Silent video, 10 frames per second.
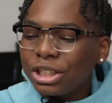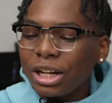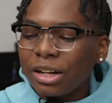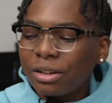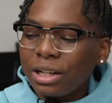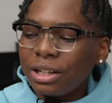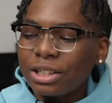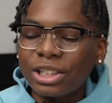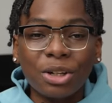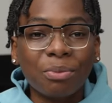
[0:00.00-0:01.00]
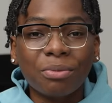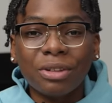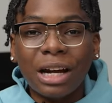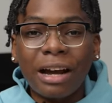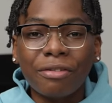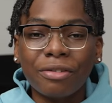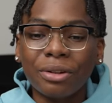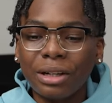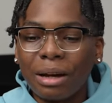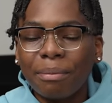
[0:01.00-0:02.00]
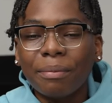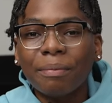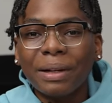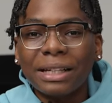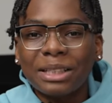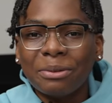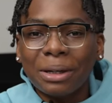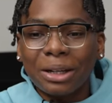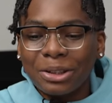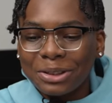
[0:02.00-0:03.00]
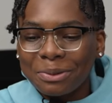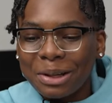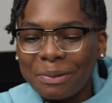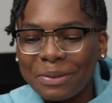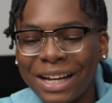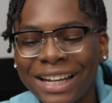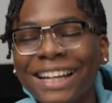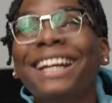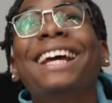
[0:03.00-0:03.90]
year, they just ship the iPhone in a plastic bag or something. But